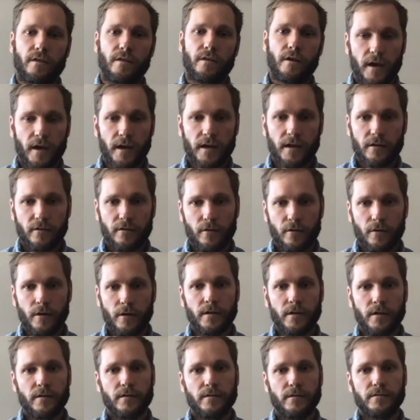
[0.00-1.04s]
thought they could
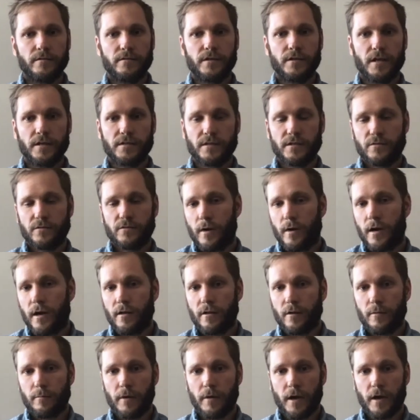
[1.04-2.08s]
do it just as
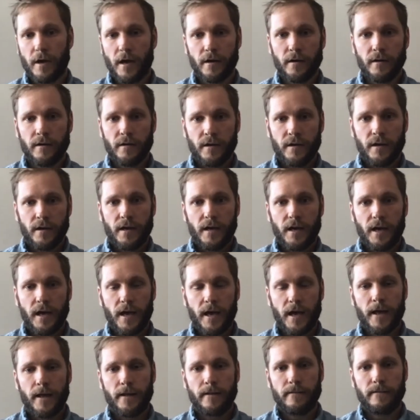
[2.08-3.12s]
well or better,
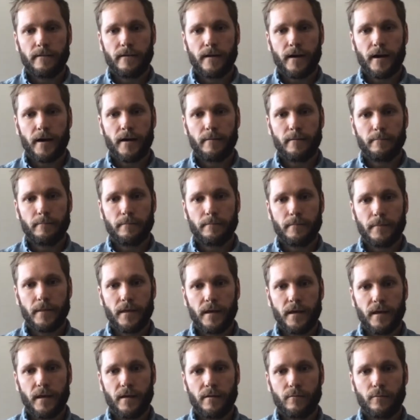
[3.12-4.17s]
and um,
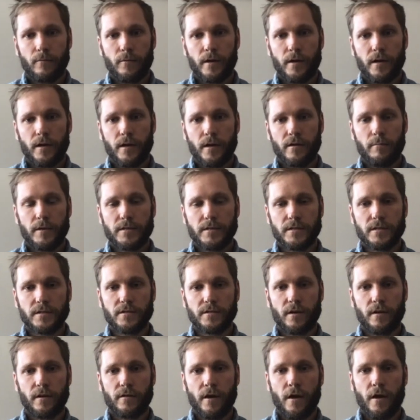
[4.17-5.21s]
and went into business
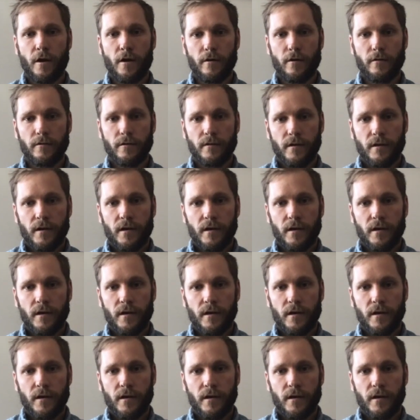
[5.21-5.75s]
on their own.